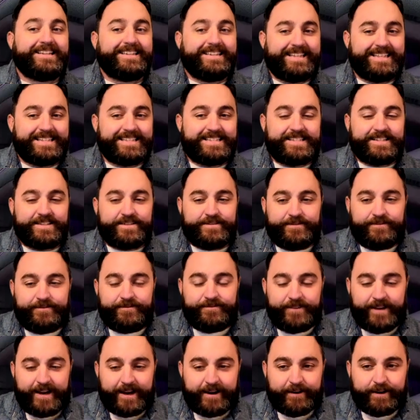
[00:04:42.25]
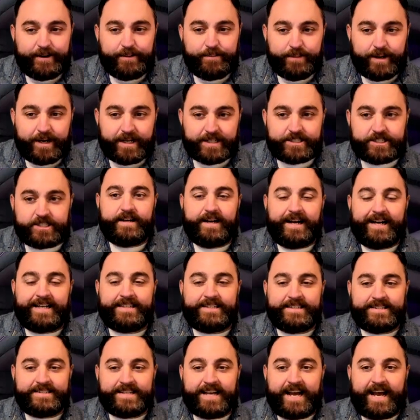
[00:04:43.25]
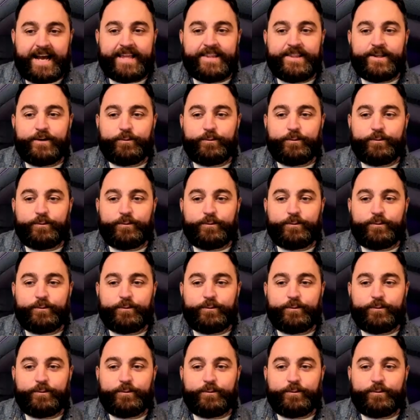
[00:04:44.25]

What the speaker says: this is very much a design